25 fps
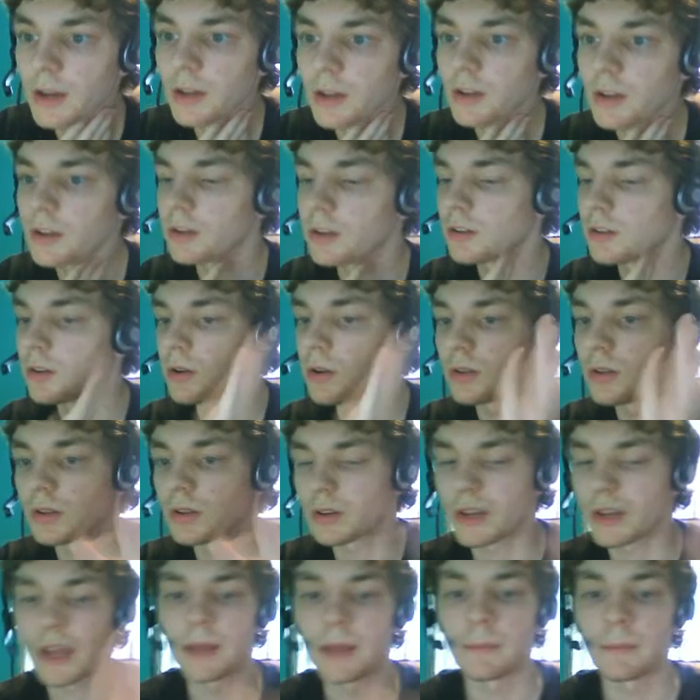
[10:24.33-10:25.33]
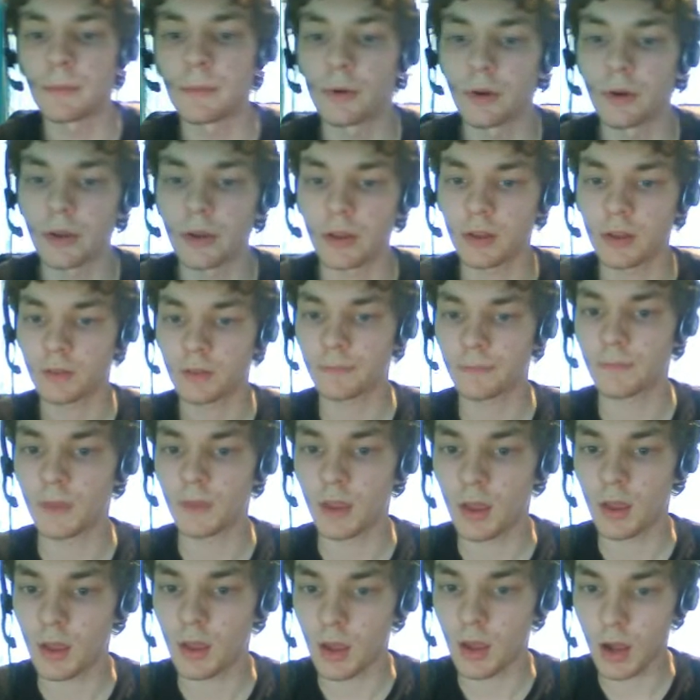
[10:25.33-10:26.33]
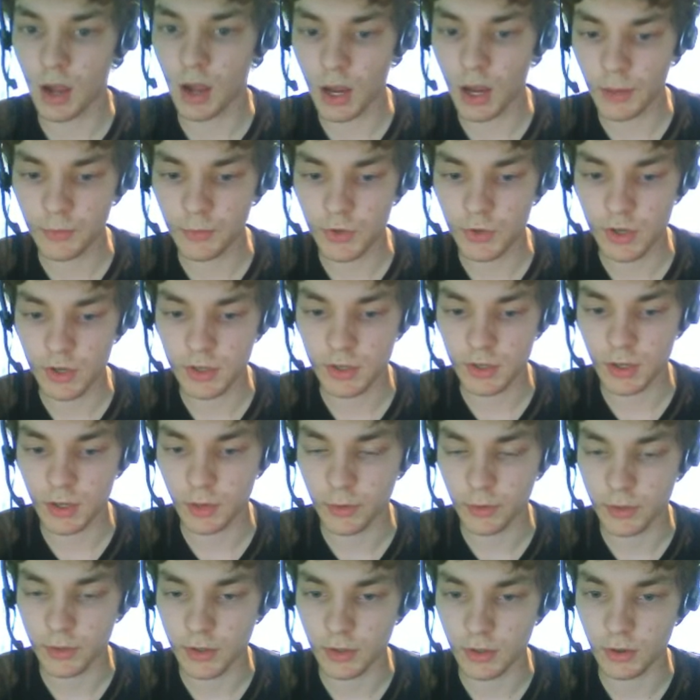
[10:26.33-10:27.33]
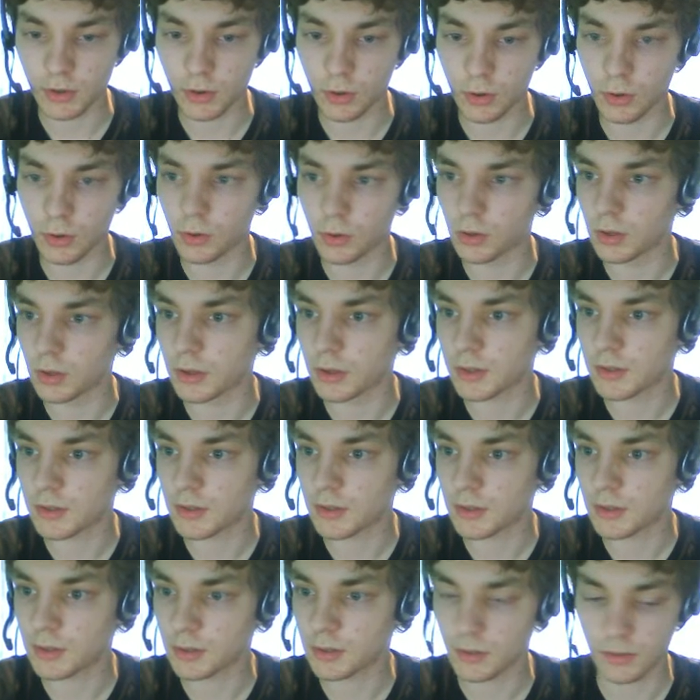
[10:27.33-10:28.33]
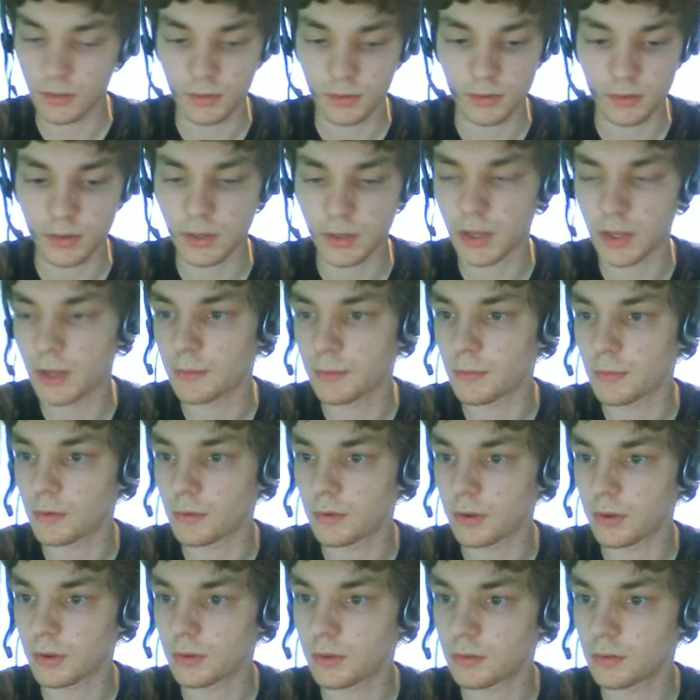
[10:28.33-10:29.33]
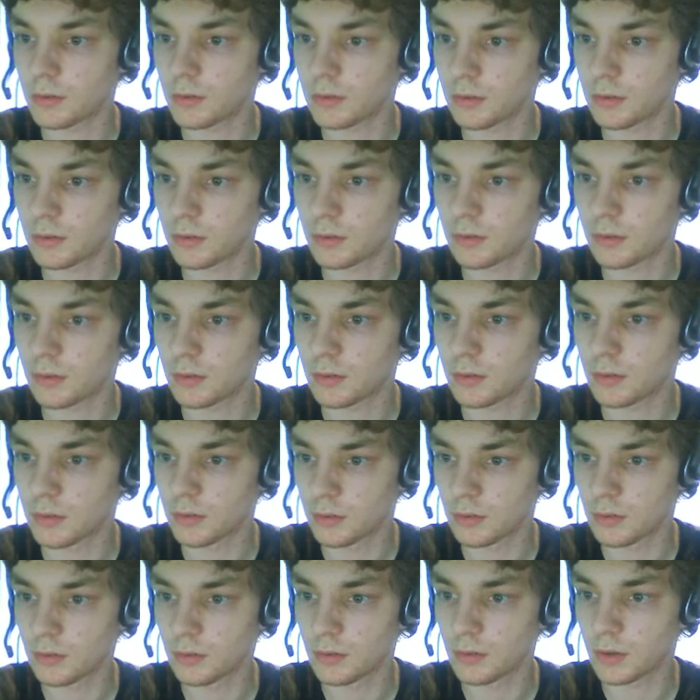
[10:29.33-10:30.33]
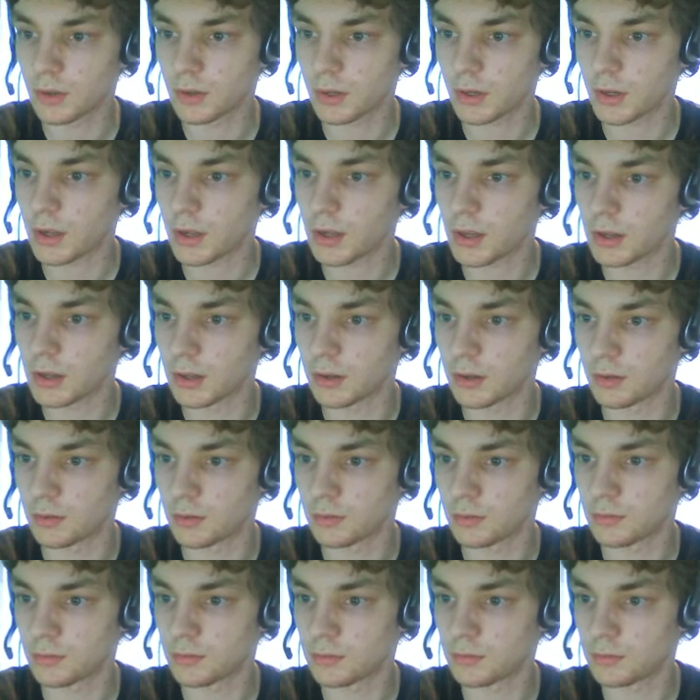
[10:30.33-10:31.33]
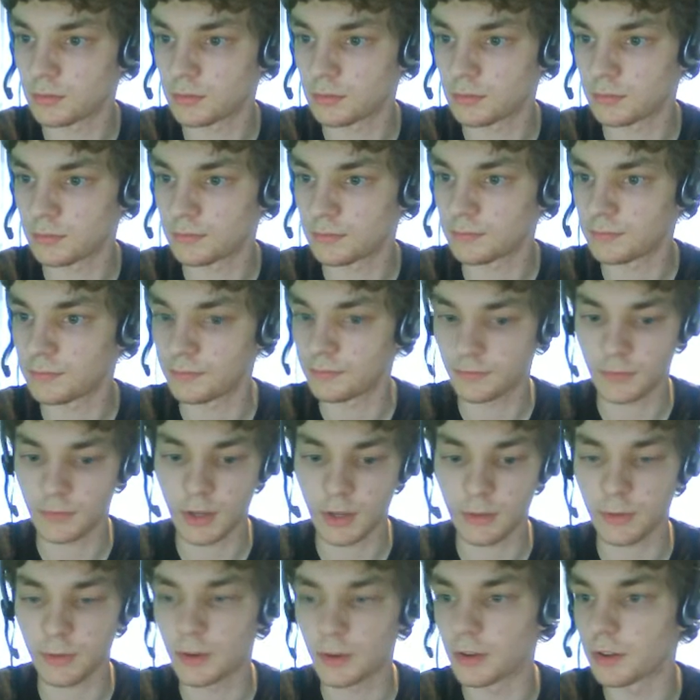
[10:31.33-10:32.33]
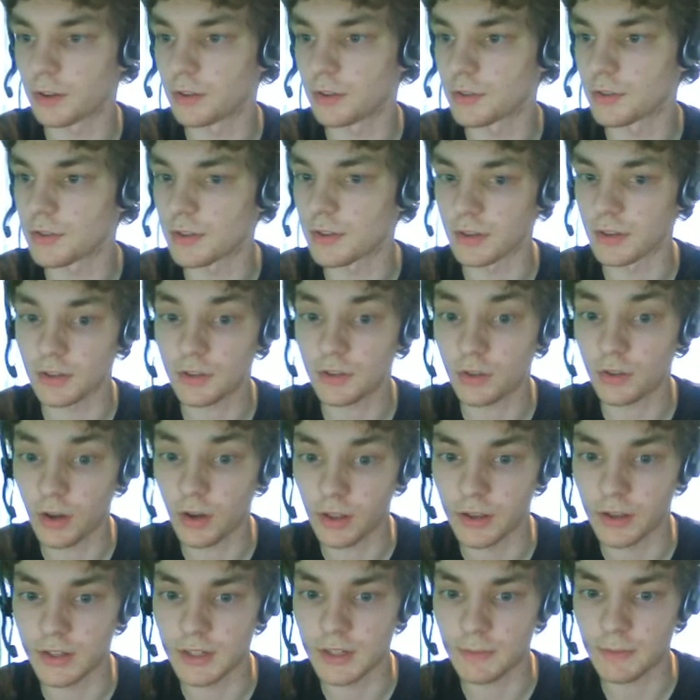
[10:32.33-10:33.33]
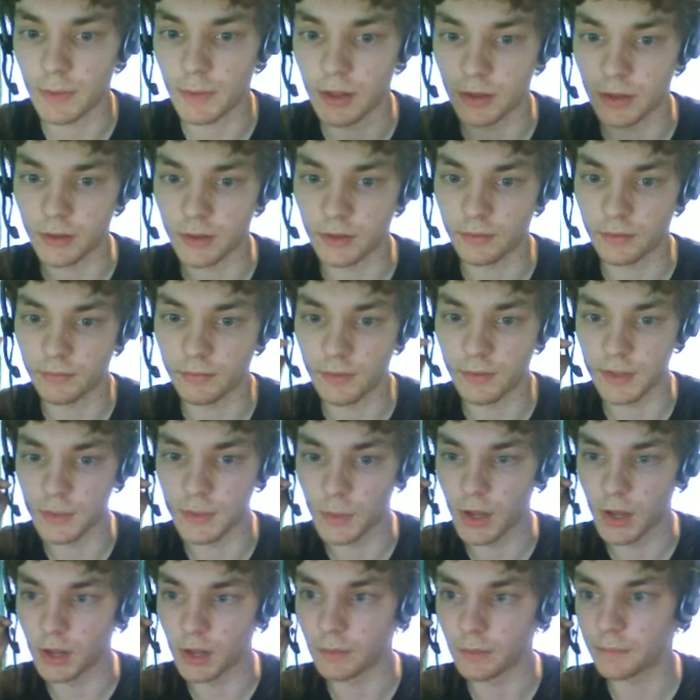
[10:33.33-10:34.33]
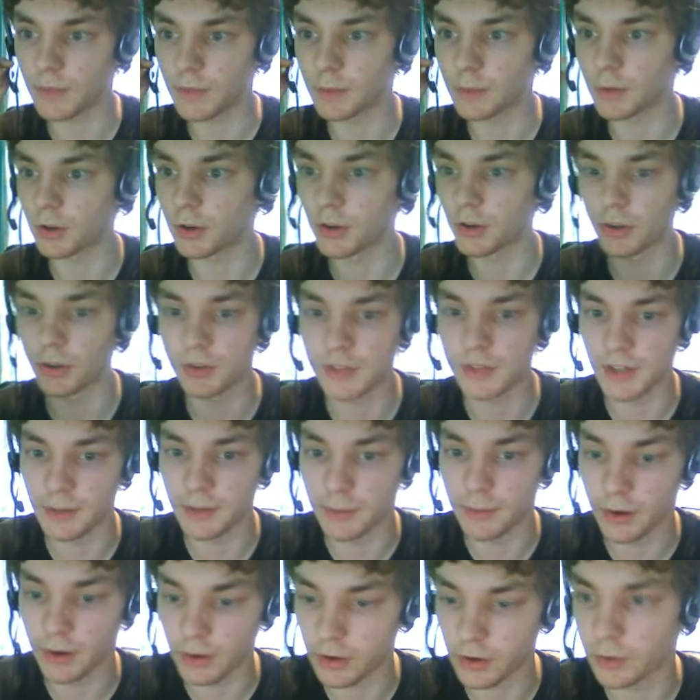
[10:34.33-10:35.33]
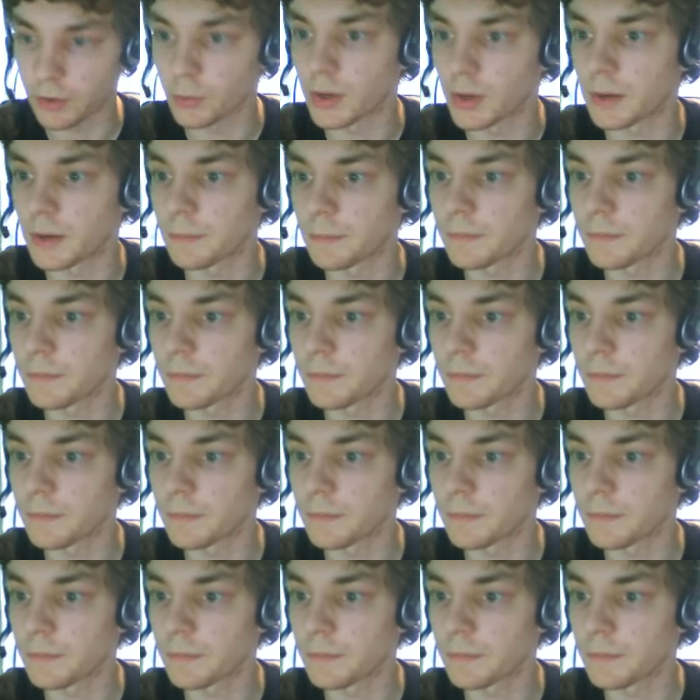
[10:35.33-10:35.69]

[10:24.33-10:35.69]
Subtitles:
You can call it Game Boy. I'm just going to call it Game Boy Color. I'm going to use the Australian spelling as well. I'm not going to use the American one.